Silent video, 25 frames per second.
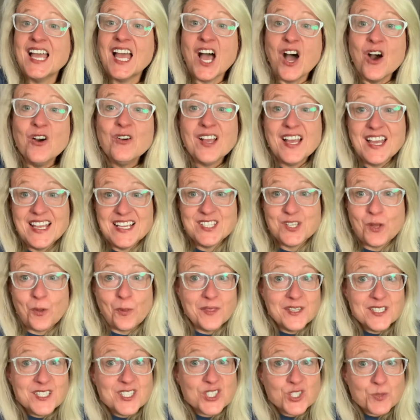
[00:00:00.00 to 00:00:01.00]
Okay, so
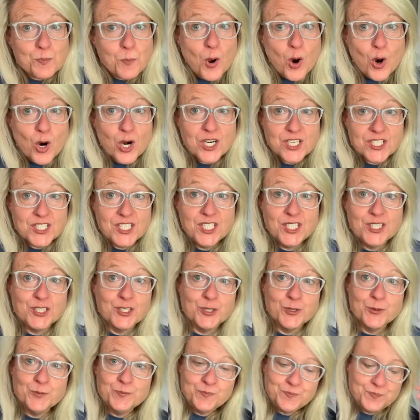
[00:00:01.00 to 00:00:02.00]
this is part
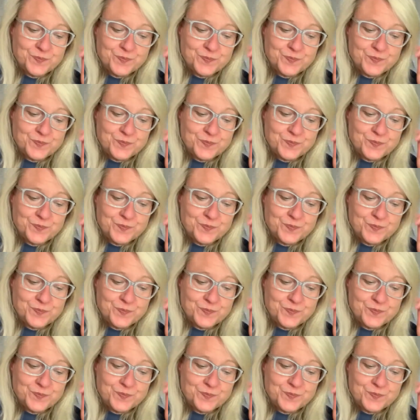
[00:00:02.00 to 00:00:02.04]
2.